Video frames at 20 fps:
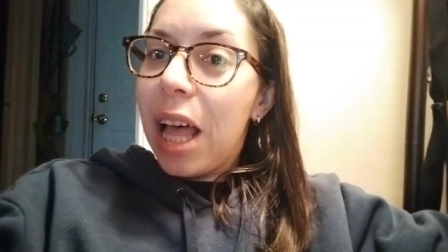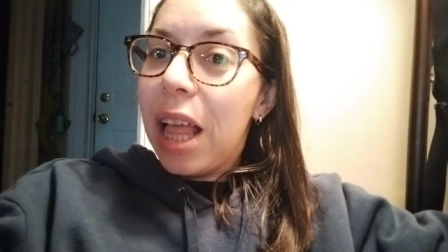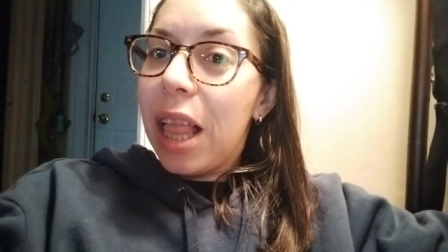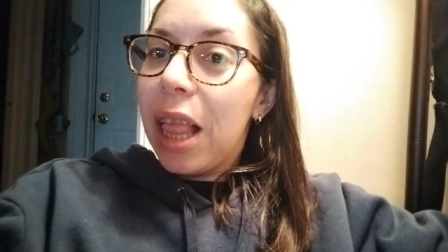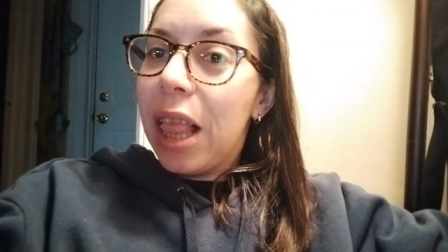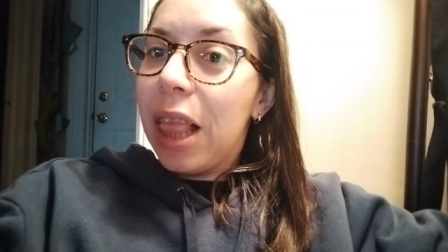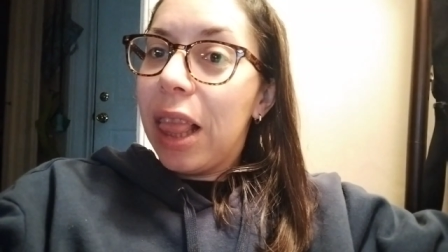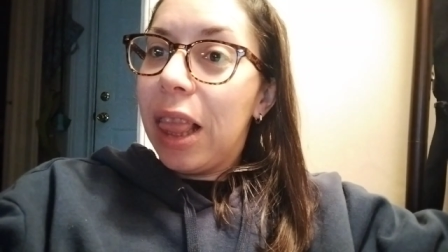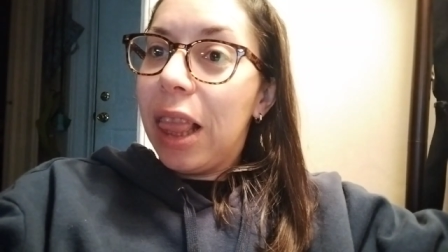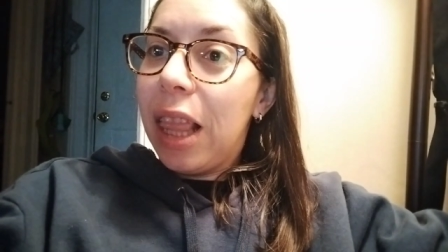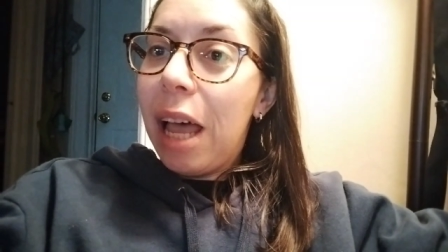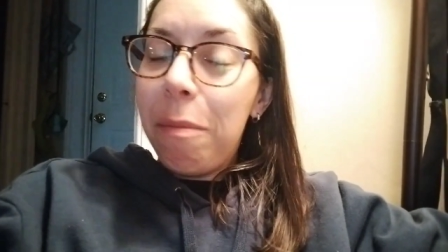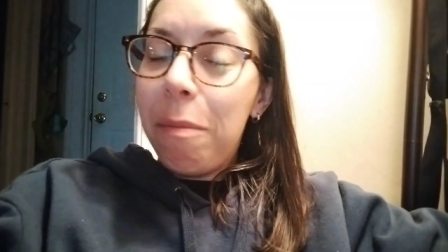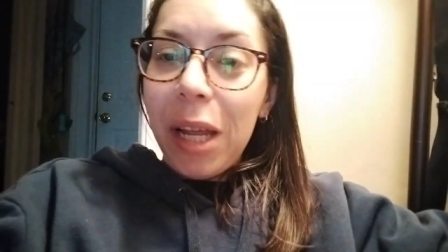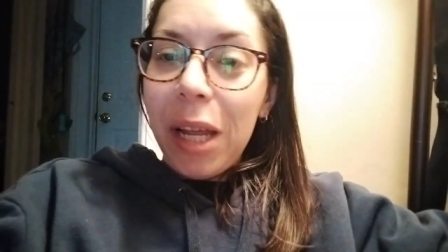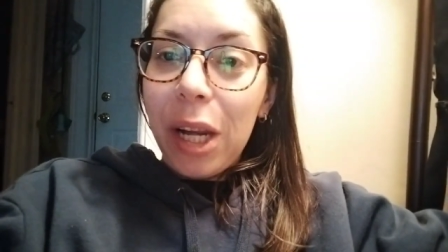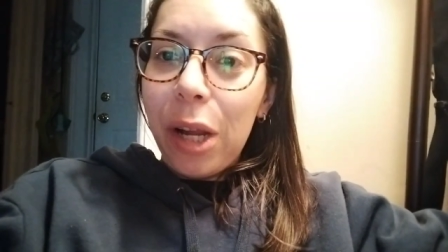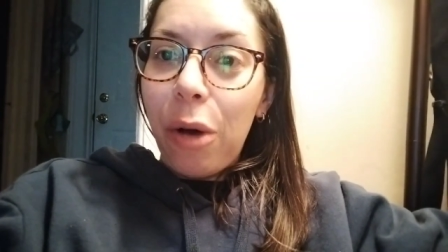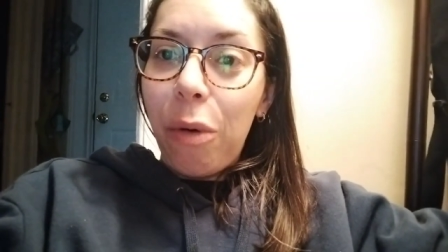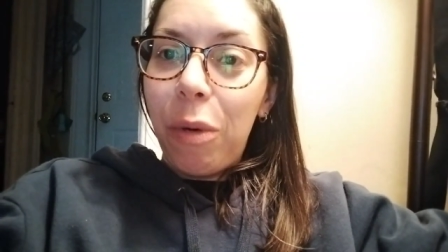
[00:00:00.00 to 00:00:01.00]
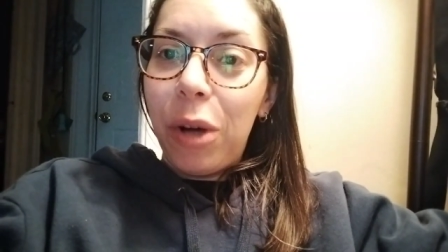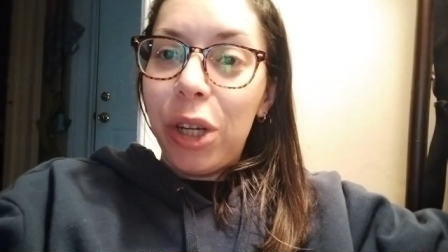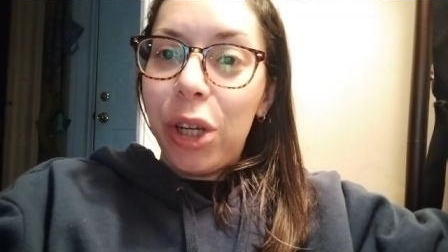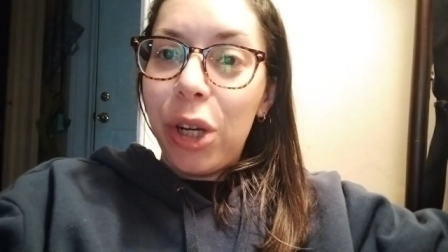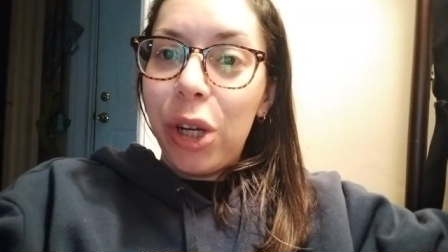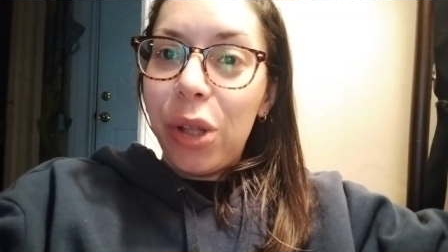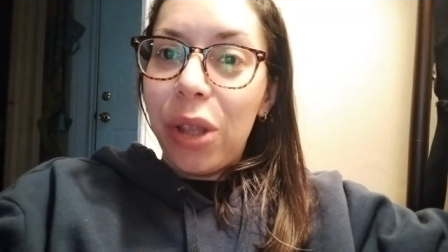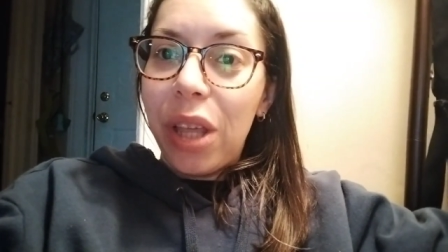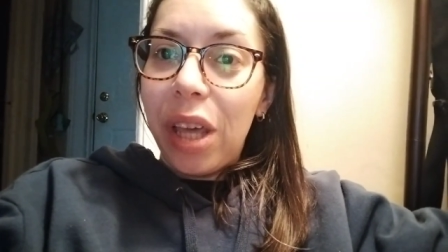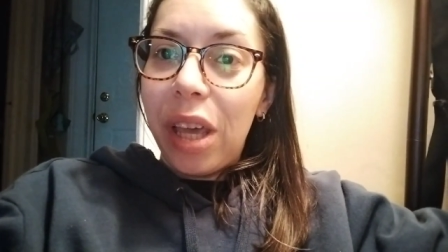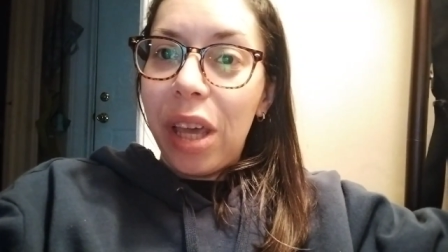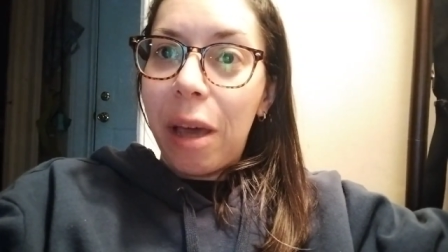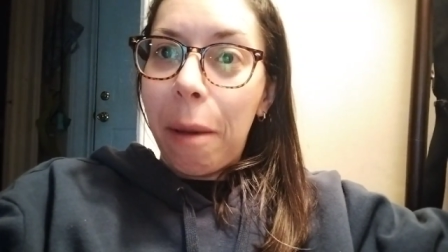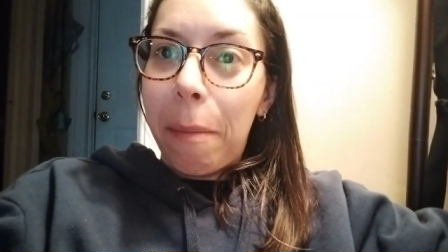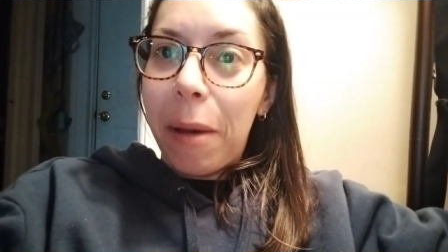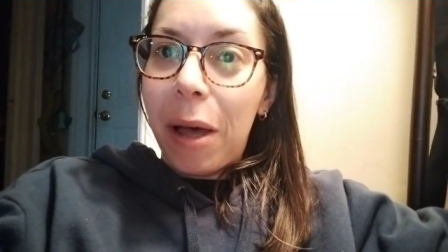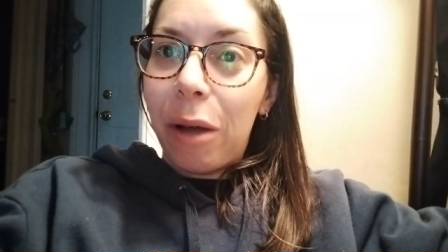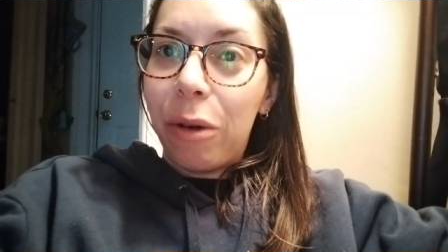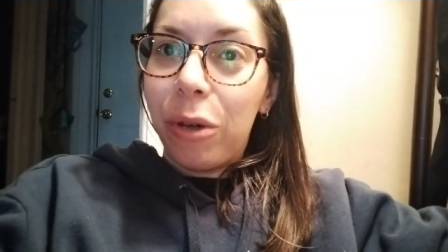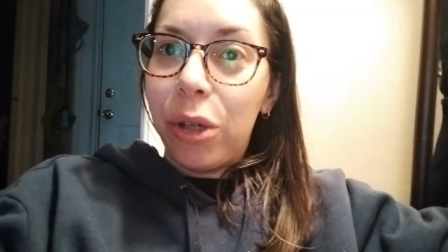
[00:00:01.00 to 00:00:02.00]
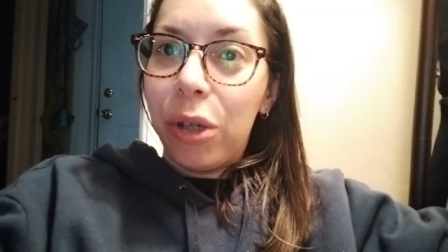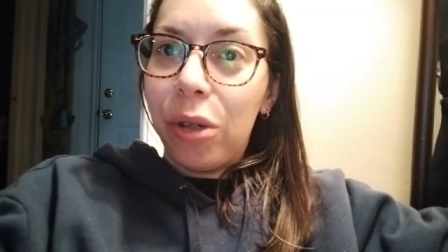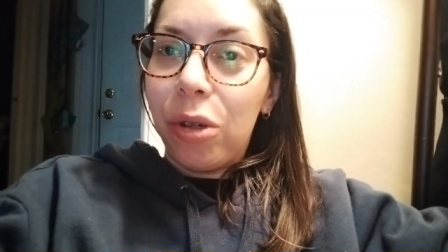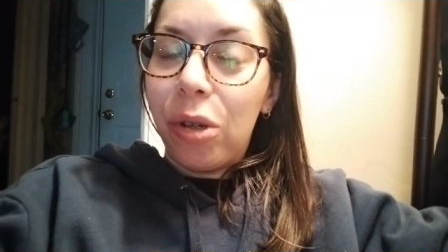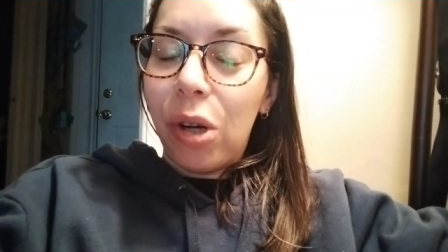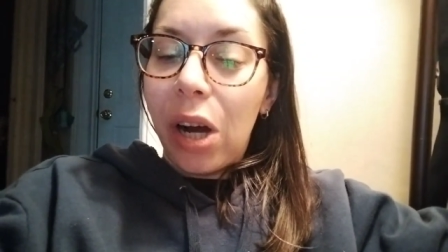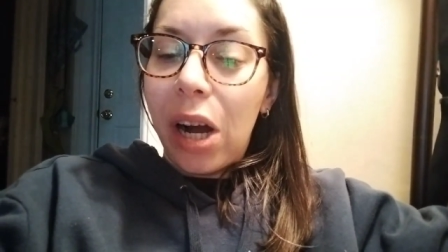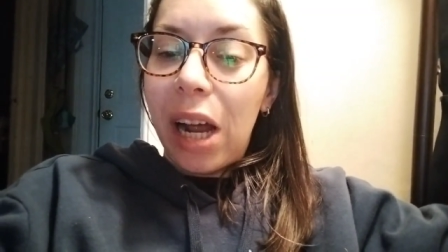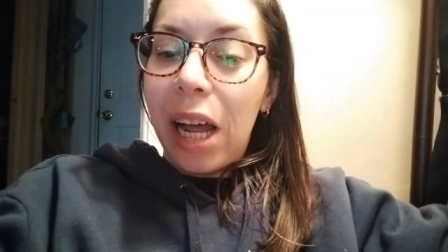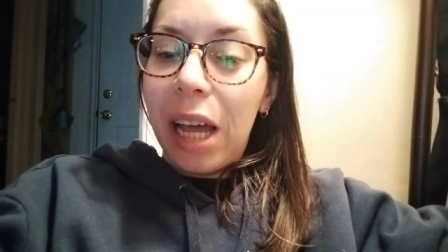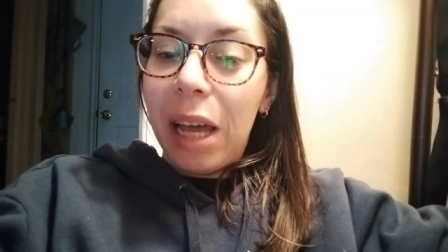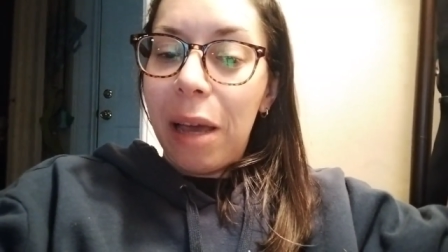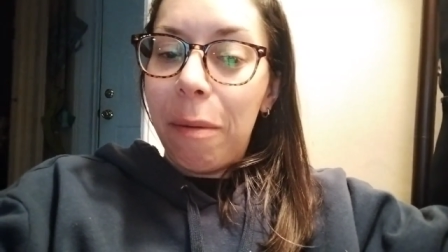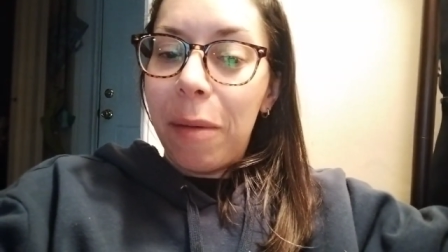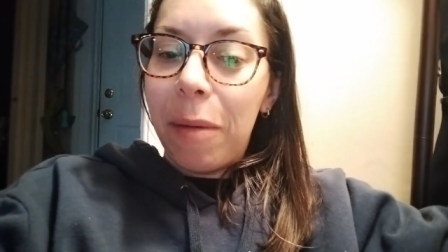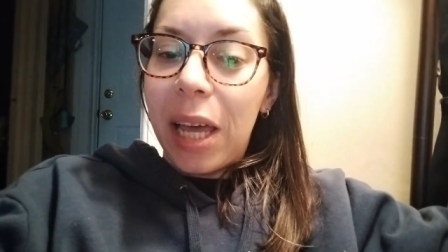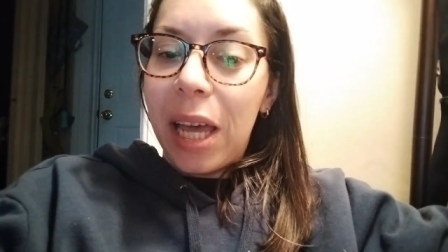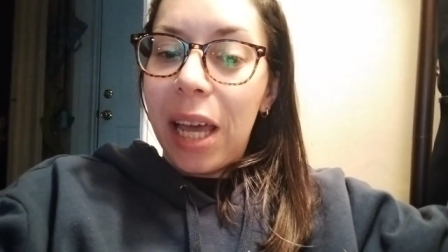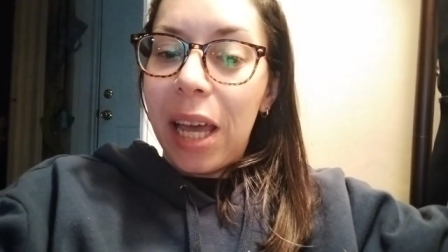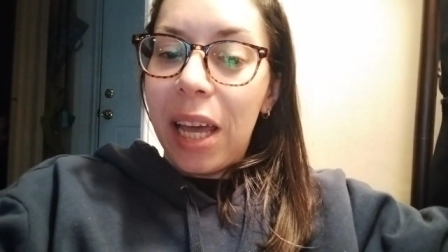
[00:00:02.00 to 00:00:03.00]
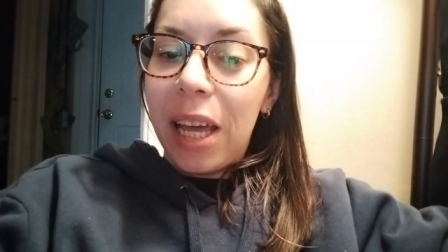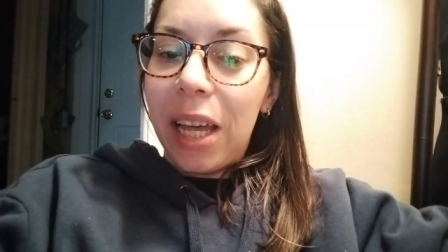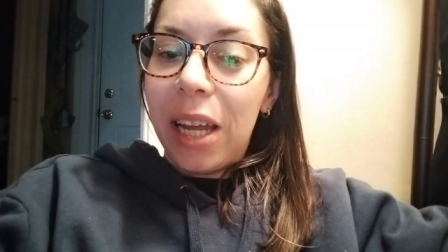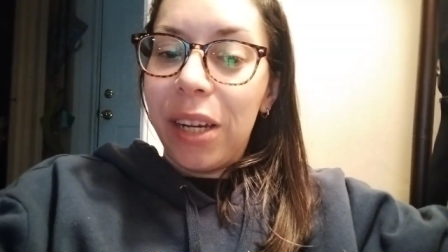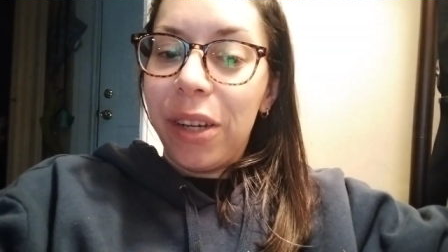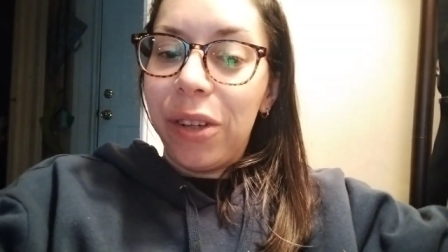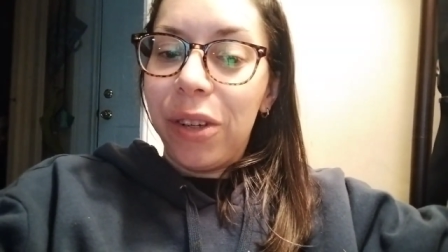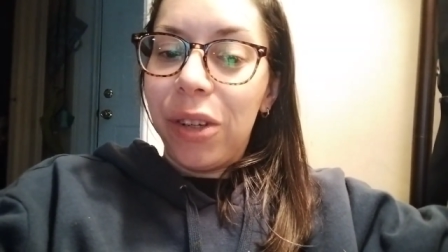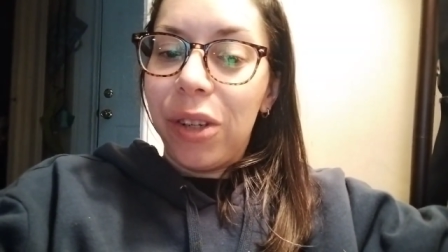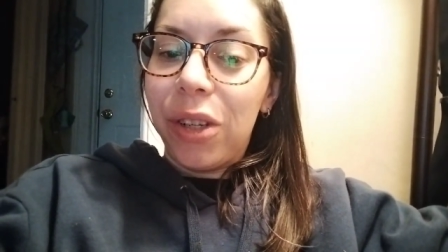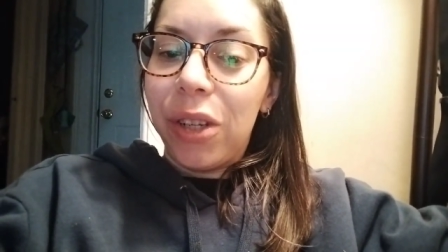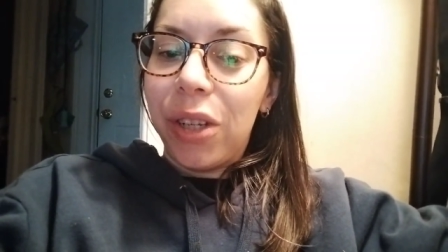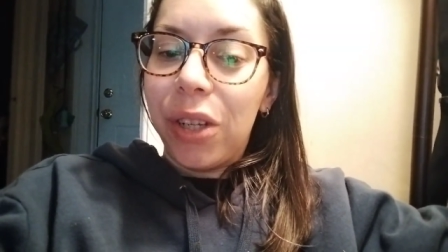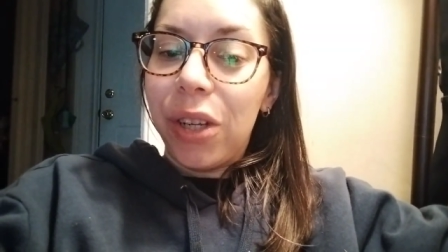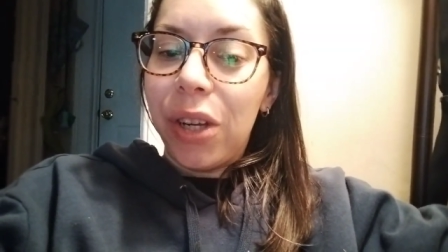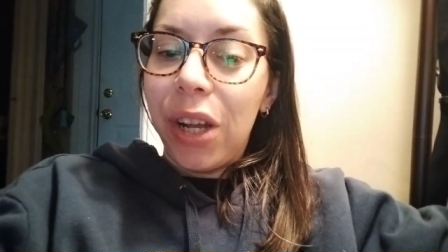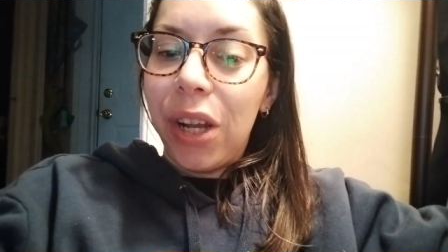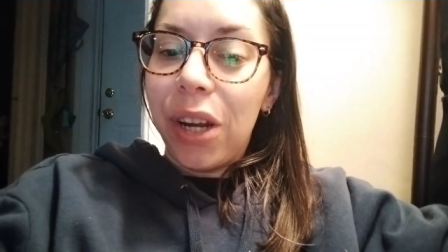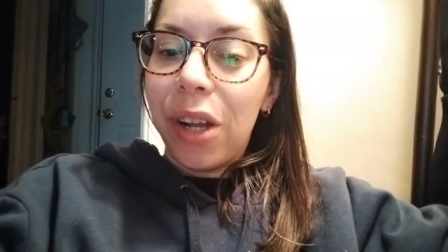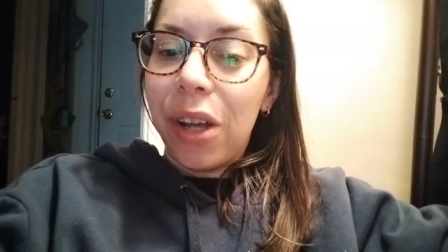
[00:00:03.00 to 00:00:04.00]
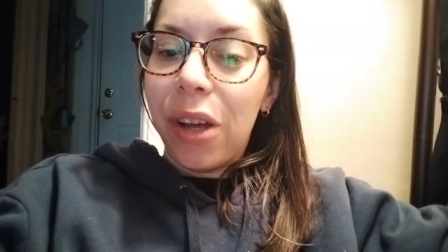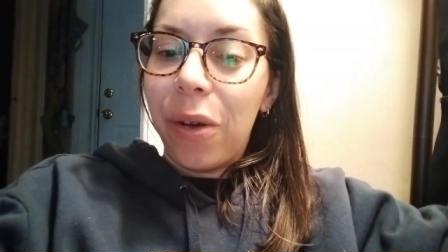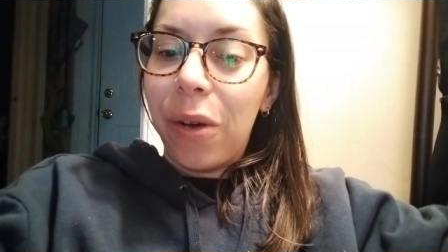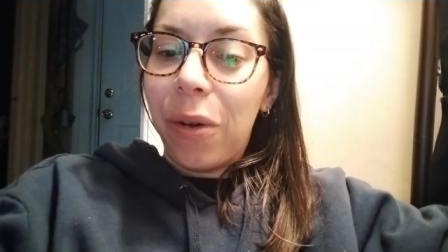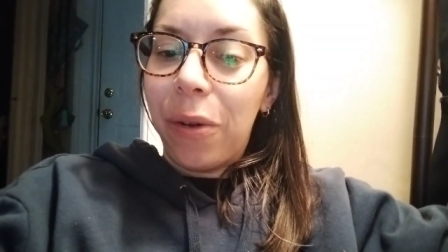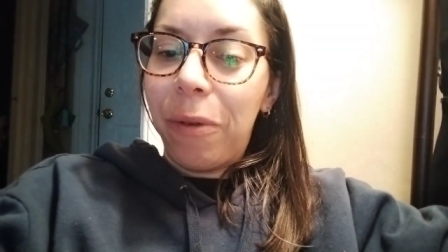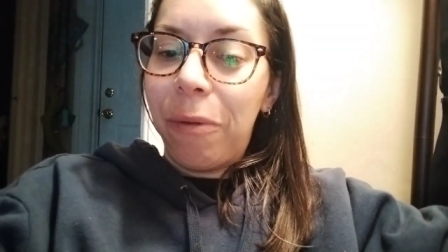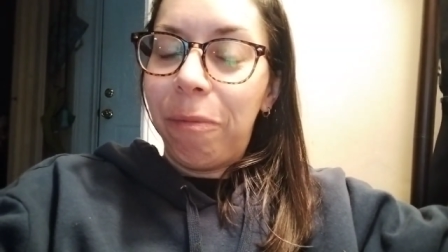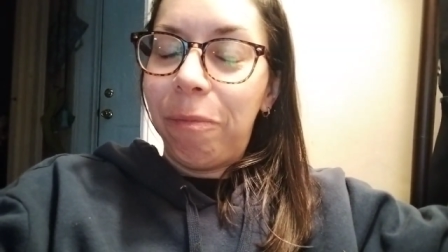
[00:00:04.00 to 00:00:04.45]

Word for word: Let me know what you think about true crime and, you know,